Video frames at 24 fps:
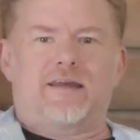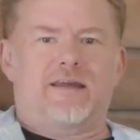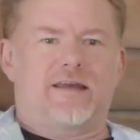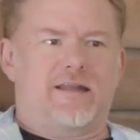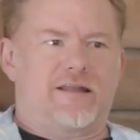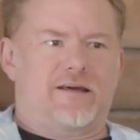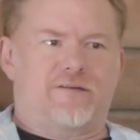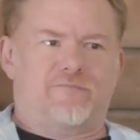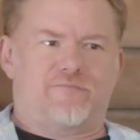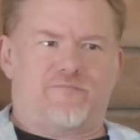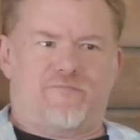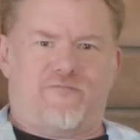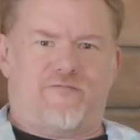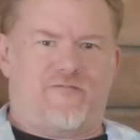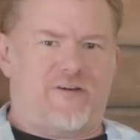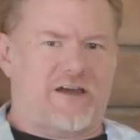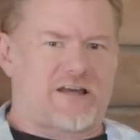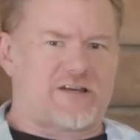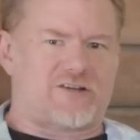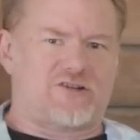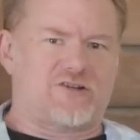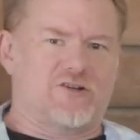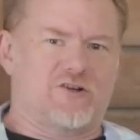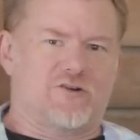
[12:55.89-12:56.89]
in a
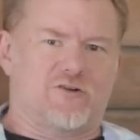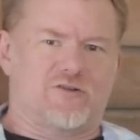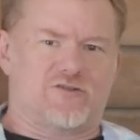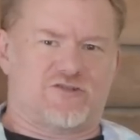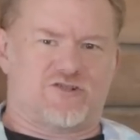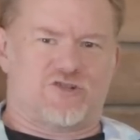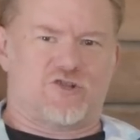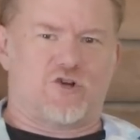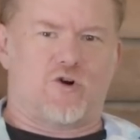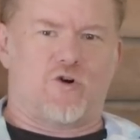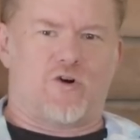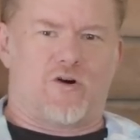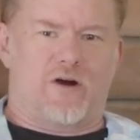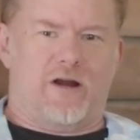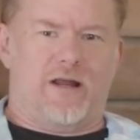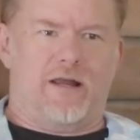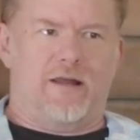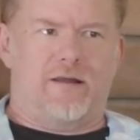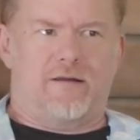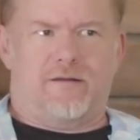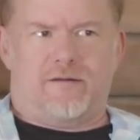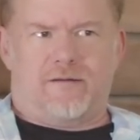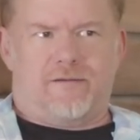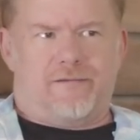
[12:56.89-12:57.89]
fictional
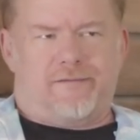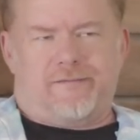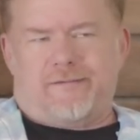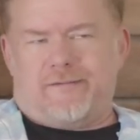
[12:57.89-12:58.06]
story,